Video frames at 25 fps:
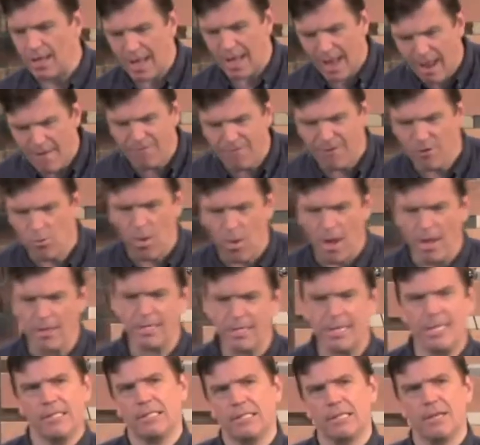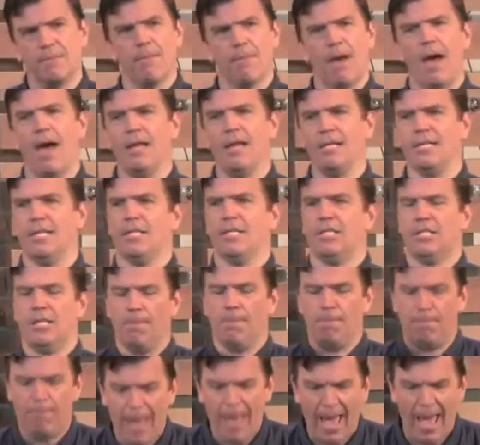everyone is commanded to
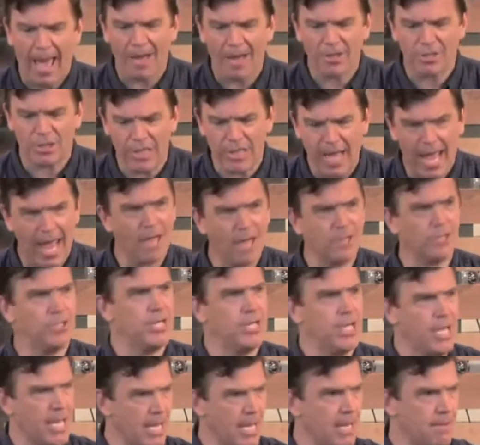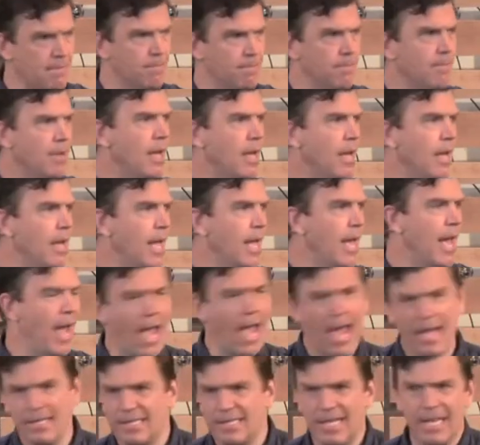bow down to him
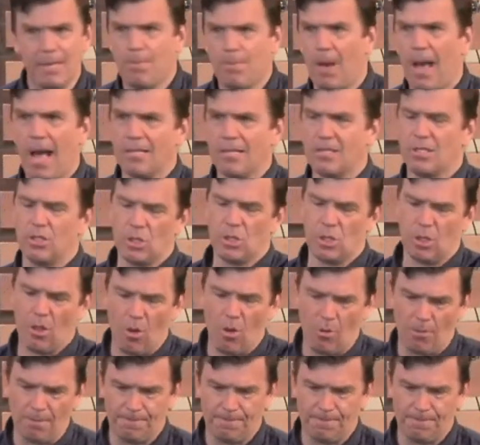as he passes along.